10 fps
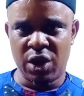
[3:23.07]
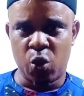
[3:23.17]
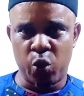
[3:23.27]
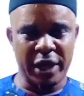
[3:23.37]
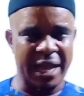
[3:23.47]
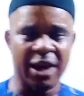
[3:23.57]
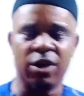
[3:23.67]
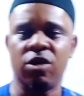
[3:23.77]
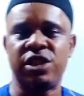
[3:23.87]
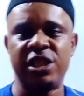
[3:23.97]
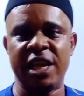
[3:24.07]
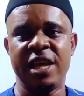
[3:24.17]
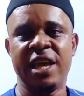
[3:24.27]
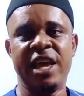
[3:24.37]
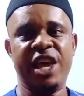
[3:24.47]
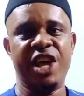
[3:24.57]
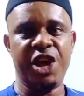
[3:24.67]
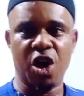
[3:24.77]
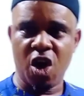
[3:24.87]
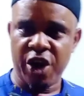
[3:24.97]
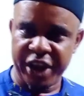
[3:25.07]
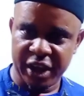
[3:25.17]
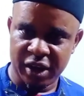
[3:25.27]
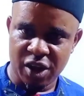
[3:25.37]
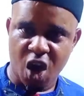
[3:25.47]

We cannot say a oil